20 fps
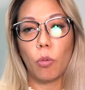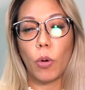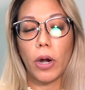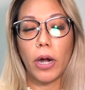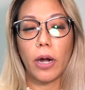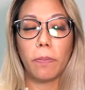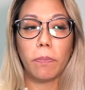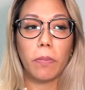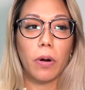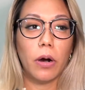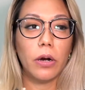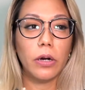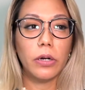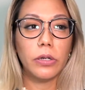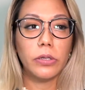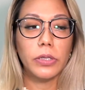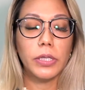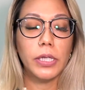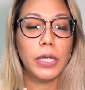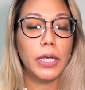where
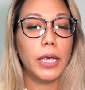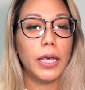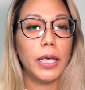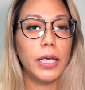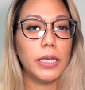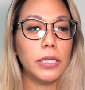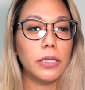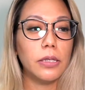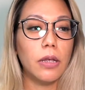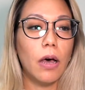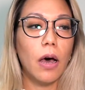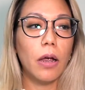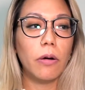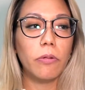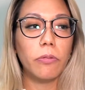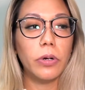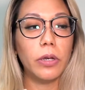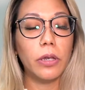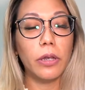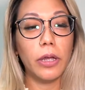Mars is
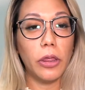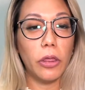not really